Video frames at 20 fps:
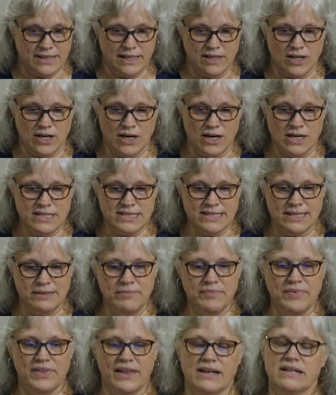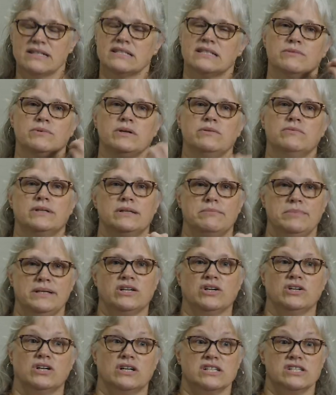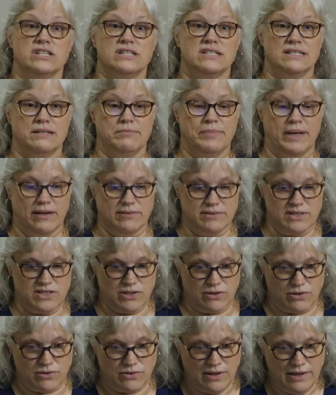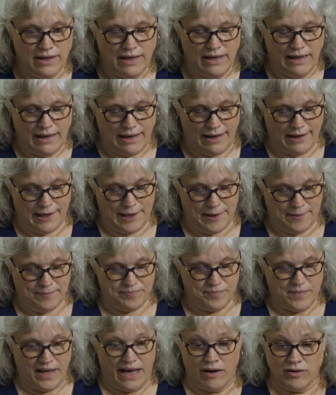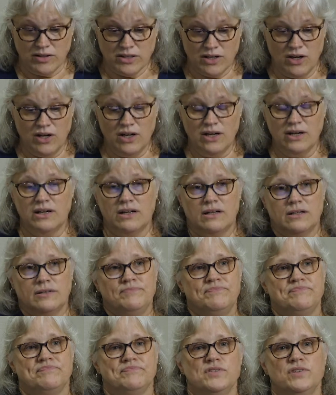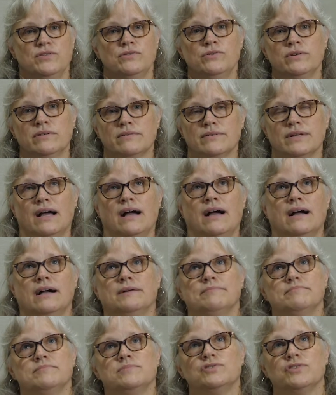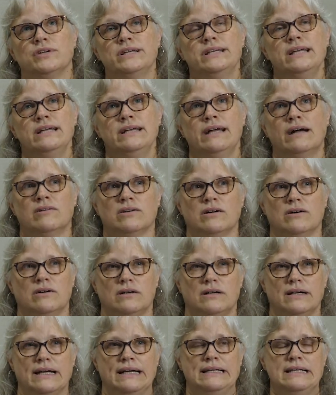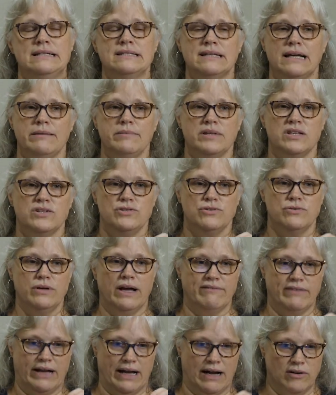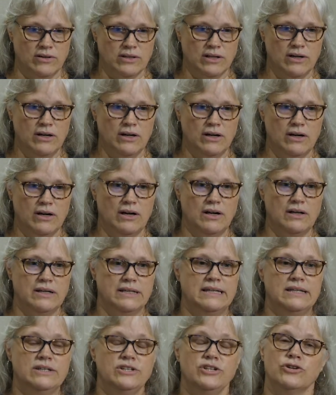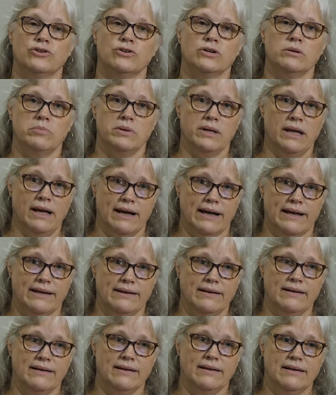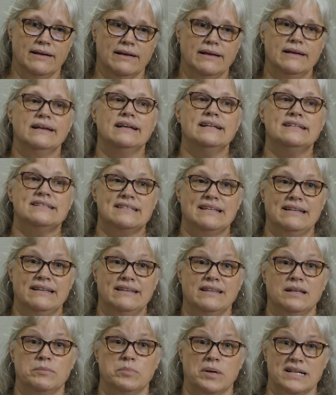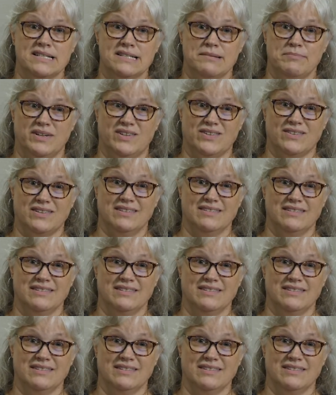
there are some things that we want to be cautious about. So alcohol, drinking alcohol, anytime that you have alcohol in your blood, it's in the breast milk.